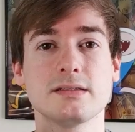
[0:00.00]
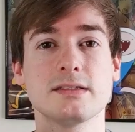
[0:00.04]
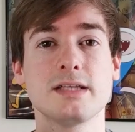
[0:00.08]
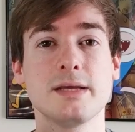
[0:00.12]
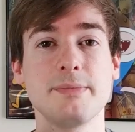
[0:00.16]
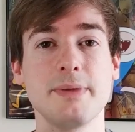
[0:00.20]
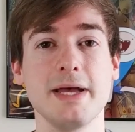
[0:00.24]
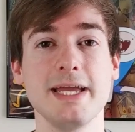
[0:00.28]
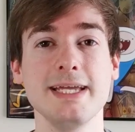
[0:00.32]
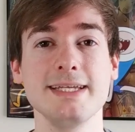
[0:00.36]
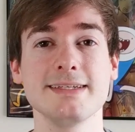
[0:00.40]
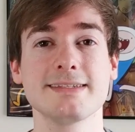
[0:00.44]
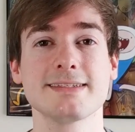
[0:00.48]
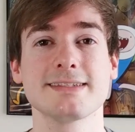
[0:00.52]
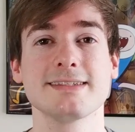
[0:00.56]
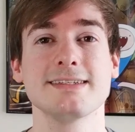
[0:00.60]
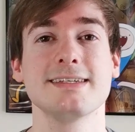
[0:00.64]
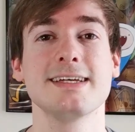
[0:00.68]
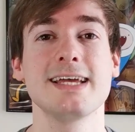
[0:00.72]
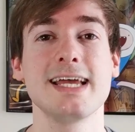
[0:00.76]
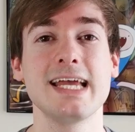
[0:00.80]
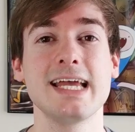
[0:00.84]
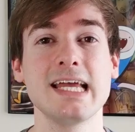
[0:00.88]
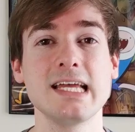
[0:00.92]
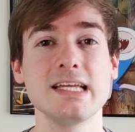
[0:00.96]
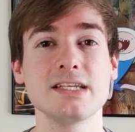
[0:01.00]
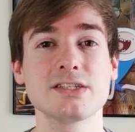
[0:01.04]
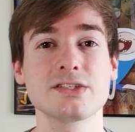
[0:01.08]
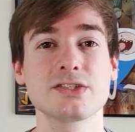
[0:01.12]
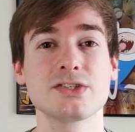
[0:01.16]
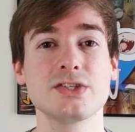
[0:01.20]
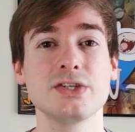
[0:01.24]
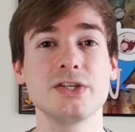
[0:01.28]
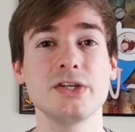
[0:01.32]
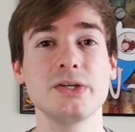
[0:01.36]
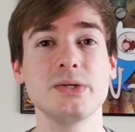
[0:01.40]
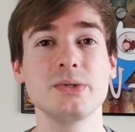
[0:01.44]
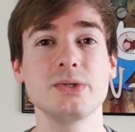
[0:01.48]
Step 8
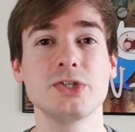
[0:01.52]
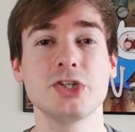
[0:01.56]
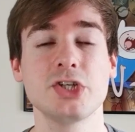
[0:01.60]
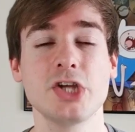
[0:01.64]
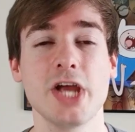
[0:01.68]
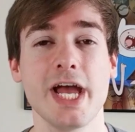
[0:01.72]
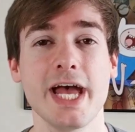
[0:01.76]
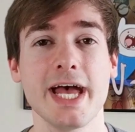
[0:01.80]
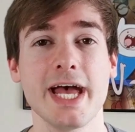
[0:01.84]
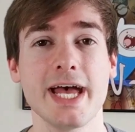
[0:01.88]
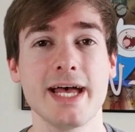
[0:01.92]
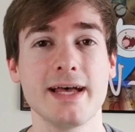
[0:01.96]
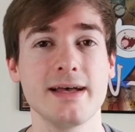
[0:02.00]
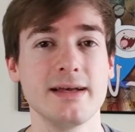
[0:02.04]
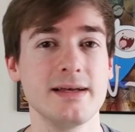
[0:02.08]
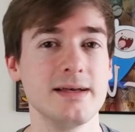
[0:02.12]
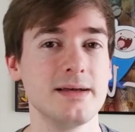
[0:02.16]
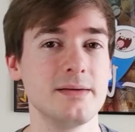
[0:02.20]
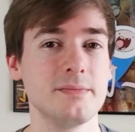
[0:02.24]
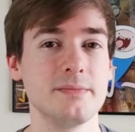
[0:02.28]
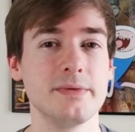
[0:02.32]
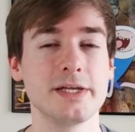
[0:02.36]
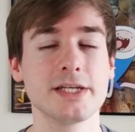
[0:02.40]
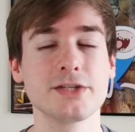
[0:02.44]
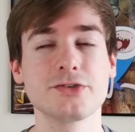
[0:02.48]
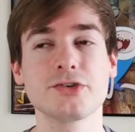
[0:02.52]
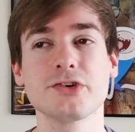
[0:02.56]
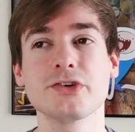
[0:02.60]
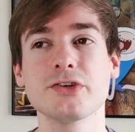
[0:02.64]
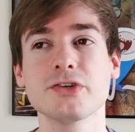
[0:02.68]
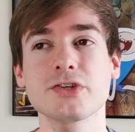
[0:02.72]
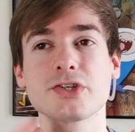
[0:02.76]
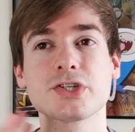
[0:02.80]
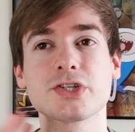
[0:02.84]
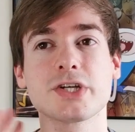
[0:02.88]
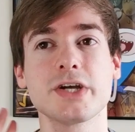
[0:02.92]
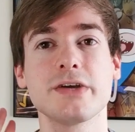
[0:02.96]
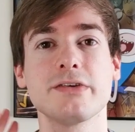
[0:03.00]
is to share. Make
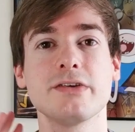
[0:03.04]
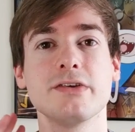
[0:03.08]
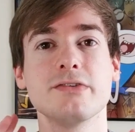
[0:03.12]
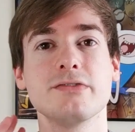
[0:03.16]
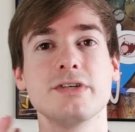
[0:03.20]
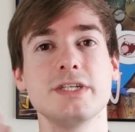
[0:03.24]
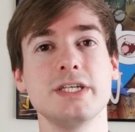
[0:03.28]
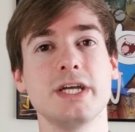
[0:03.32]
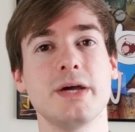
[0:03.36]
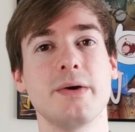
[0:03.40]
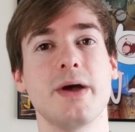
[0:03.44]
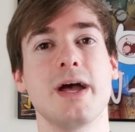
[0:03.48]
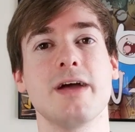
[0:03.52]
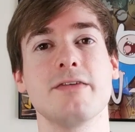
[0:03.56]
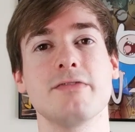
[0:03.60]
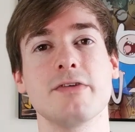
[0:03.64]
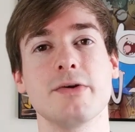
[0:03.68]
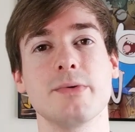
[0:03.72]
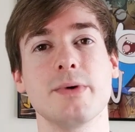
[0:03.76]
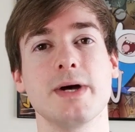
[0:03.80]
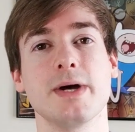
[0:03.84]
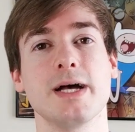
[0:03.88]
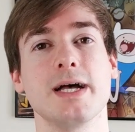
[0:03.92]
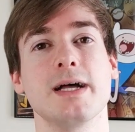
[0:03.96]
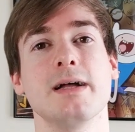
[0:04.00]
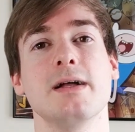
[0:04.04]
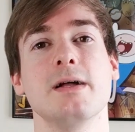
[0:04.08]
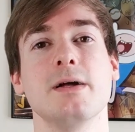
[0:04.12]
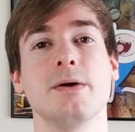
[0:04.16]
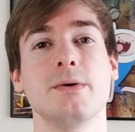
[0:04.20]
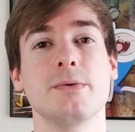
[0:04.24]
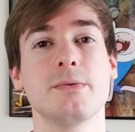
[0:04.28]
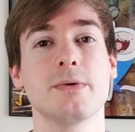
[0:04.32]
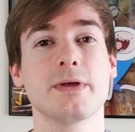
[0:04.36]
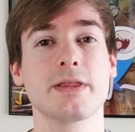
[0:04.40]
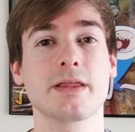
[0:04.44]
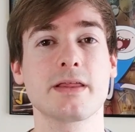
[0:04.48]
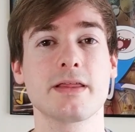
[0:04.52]
sure you're sharing your video everywhere,
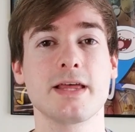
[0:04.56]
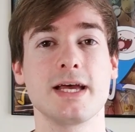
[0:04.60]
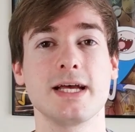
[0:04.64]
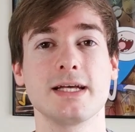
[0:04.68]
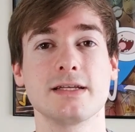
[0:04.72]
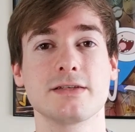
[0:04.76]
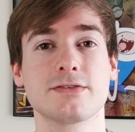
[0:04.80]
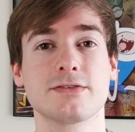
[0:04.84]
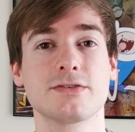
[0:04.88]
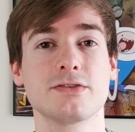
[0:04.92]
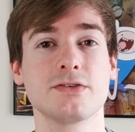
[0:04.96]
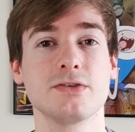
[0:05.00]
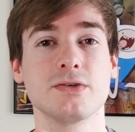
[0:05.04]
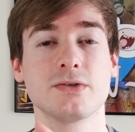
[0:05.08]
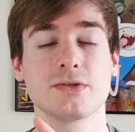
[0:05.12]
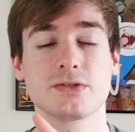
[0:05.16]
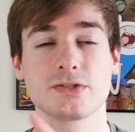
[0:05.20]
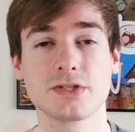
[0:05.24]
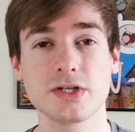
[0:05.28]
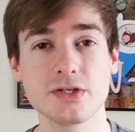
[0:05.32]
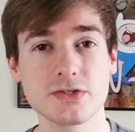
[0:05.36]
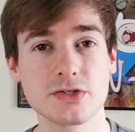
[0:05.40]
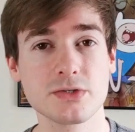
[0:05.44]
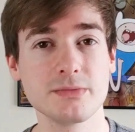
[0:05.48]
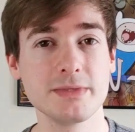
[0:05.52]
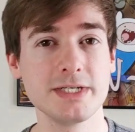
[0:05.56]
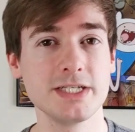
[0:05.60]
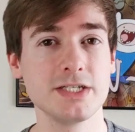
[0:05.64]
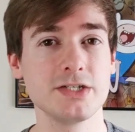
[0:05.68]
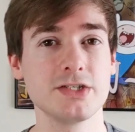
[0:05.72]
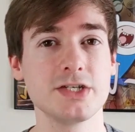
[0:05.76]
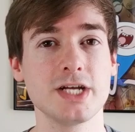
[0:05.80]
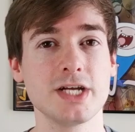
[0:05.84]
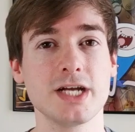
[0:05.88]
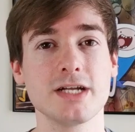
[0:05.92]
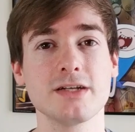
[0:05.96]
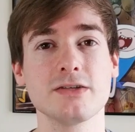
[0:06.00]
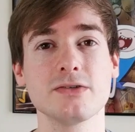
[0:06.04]
whether that's your social
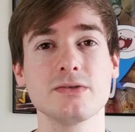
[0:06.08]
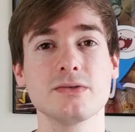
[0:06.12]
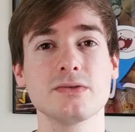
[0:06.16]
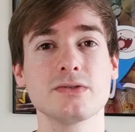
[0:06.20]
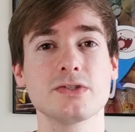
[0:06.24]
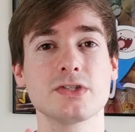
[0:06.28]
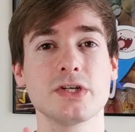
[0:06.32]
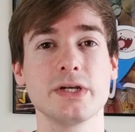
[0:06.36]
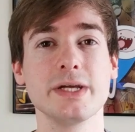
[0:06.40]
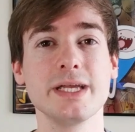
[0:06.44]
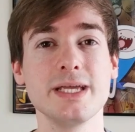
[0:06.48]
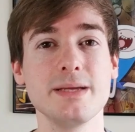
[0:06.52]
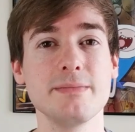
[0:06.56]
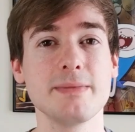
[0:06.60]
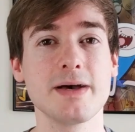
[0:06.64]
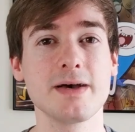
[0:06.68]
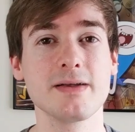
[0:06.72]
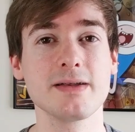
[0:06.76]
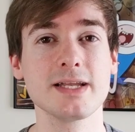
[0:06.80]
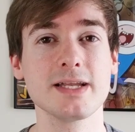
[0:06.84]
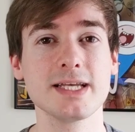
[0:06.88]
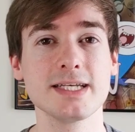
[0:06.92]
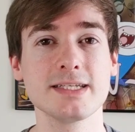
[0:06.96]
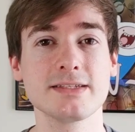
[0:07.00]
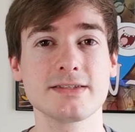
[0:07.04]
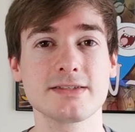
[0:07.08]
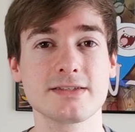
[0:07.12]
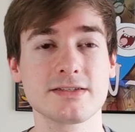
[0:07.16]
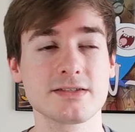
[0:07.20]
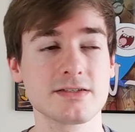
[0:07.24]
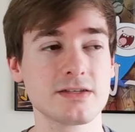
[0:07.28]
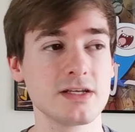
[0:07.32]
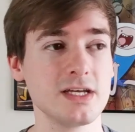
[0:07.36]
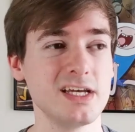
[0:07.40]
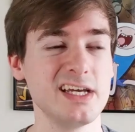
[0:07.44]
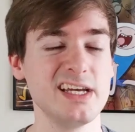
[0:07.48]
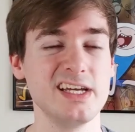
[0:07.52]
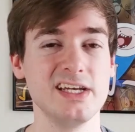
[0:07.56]
media channels, your email
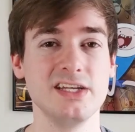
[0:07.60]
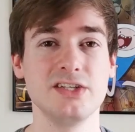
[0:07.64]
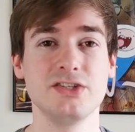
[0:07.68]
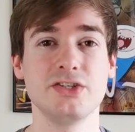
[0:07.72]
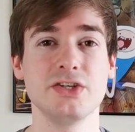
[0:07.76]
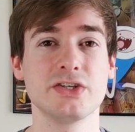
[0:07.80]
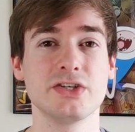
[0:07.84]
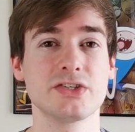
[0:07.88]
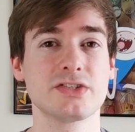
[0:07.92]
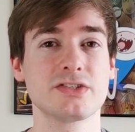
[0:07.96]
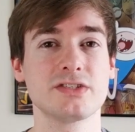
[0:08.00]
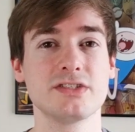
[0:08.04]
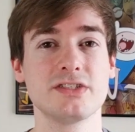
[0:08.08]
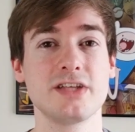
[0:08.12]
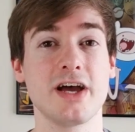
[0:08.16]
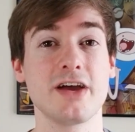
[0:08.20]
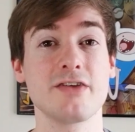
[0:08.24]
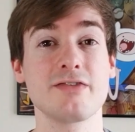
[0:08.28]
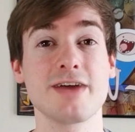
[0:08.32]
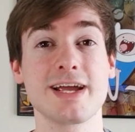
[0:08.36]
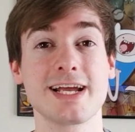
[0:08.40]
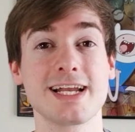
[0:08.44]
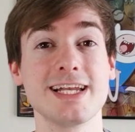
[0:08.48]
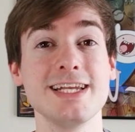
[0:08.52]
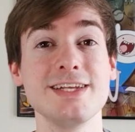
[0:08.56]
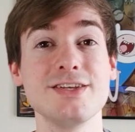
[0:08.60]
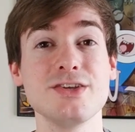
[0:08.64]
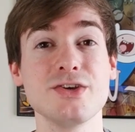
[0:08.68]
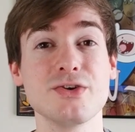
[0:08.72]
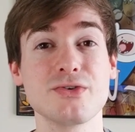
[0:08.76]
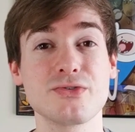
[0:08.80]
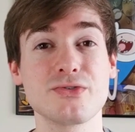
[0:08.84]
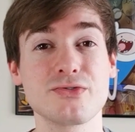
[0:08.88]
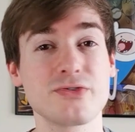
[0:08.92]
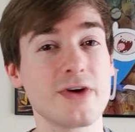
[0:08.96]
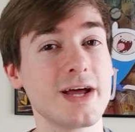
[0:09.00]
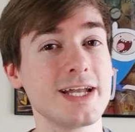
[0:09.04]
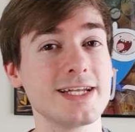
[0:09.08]
lists, just directly to
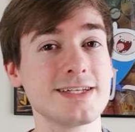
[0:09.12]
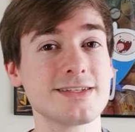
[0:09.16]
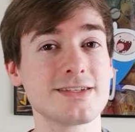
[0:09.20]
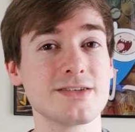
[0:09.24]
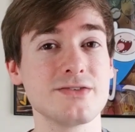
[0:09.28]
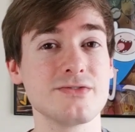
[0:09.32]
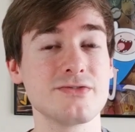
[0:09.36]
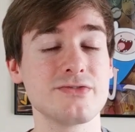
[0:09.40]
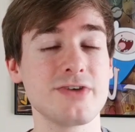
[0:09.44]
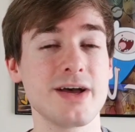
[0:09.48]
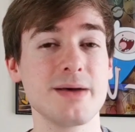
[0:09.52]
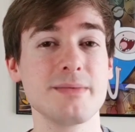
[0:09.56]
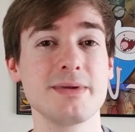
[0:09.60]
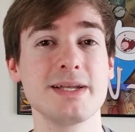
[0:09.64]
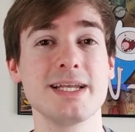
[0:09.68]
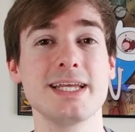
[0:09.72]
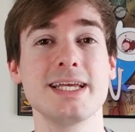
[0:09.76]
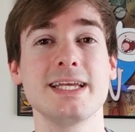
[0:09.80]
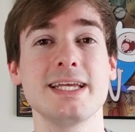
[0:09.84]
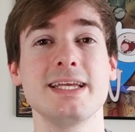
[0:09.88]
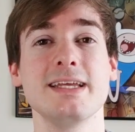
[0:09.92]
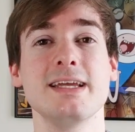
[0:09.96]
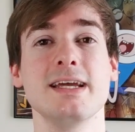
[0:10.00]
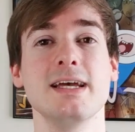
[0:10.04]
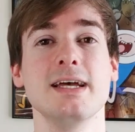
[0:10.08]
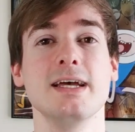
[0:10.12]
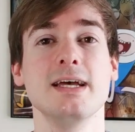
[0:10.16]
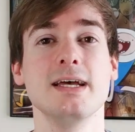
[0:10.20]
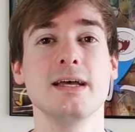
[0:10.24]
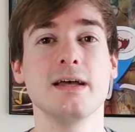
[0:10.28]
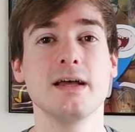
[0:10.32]
your friends and family.